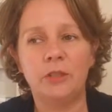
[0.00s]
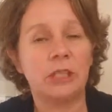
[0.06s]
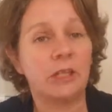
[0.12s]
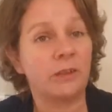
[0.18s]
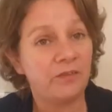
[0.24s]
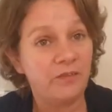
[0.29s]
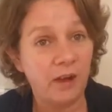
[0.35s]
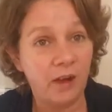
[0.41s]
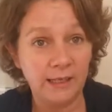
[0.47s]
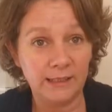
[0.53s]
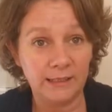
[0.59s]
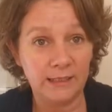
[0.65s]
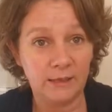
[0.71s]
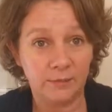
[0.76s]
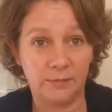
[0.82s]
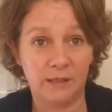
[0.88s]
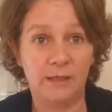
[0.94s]
just
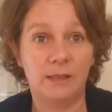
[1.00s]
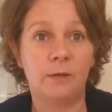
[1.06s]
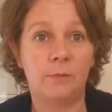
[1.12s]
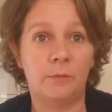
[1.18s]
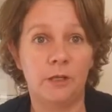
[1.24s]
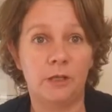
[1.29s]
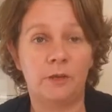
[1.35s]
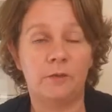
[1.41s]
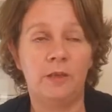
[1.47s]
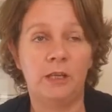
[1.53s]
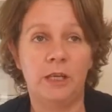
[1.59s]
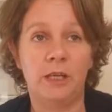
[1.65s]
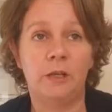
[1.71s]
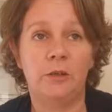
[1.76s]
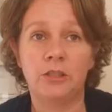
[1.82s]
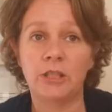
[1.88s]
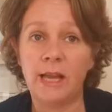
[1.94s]
find something that works for you.